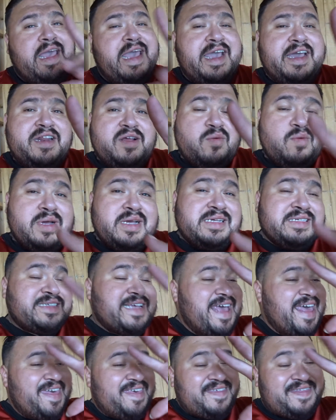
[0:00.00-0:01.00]
Anyways,
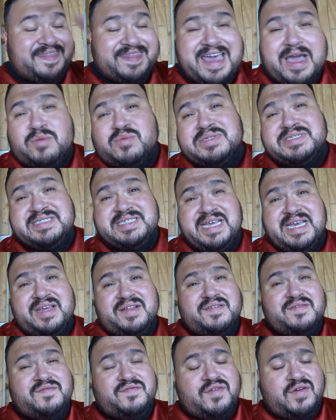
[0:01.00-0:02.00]
that was
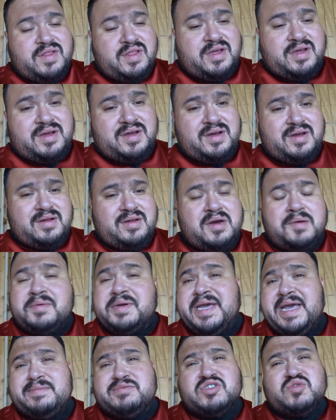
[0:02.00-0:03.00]
it for the
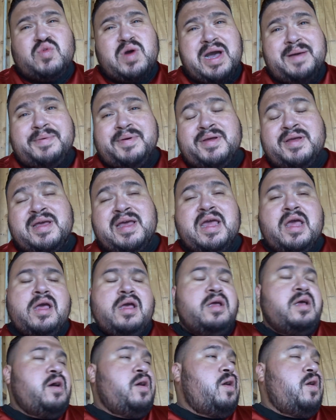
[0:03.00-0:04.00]
hubcap swap.
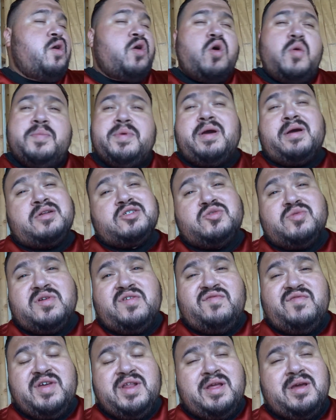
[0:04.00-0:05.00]
Hope y'all enjoyed
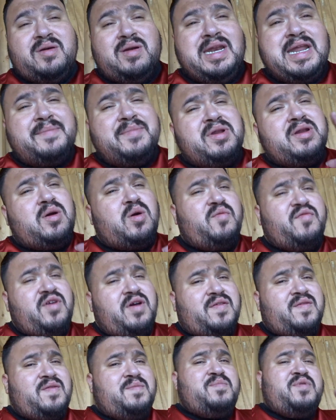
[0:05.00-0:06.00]
the video. Let me know if
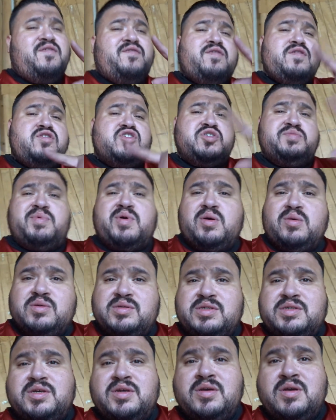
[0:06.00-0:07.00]
y'all prefer the
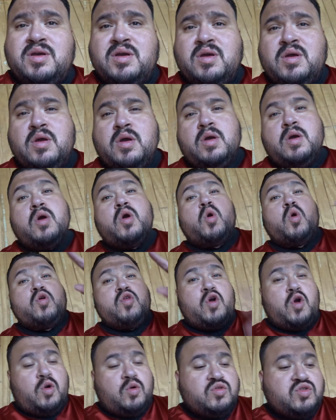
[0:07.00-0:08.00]
spokes or
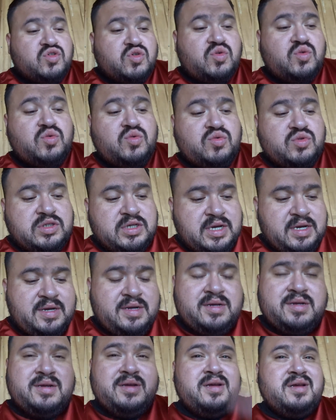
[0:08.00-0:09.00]
the old schools.
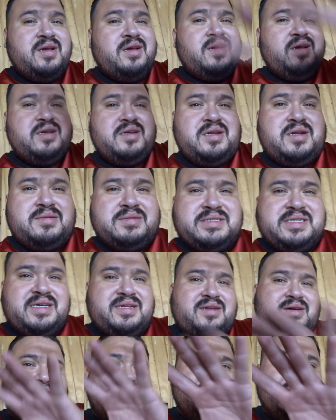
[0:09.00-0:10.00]
you know what I'm
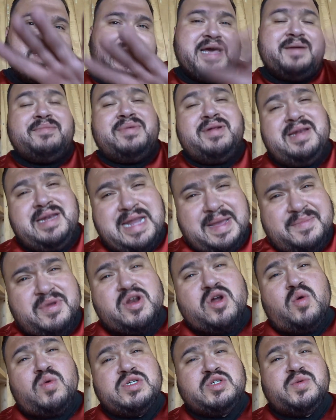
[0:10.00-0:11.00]
saying, the whole cap. Let me
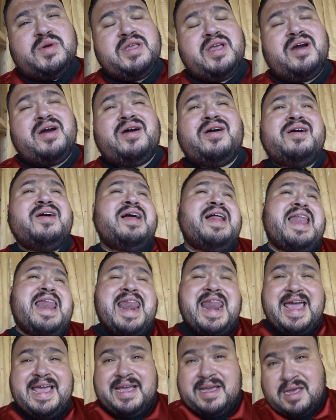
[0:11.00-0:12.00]
know which one y'all
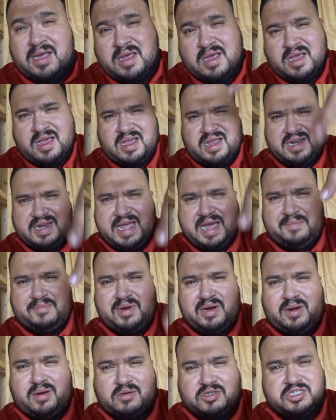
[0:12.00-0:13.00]
like down
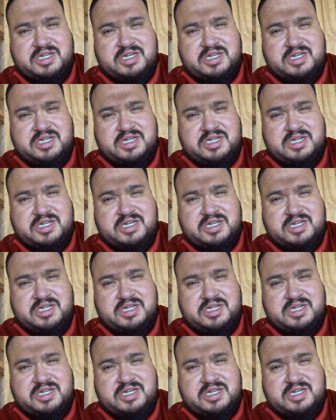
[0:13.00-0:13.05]
below.